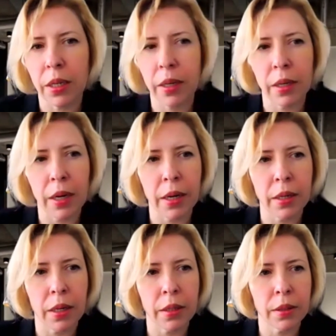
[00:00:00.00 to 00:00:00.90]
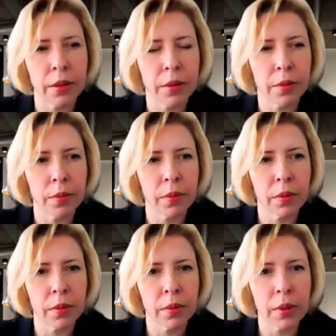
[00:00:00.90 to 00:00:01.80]
I
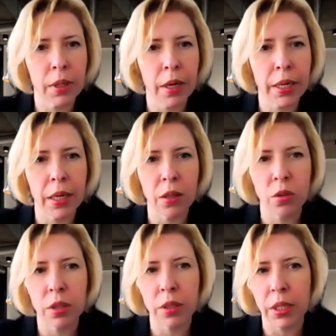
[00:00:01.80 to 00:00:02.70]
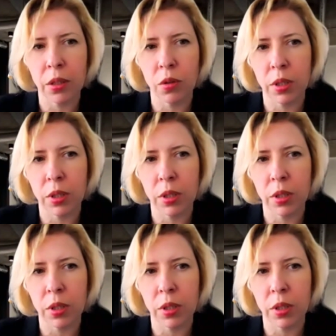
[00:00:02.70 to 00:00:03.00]
can't tell you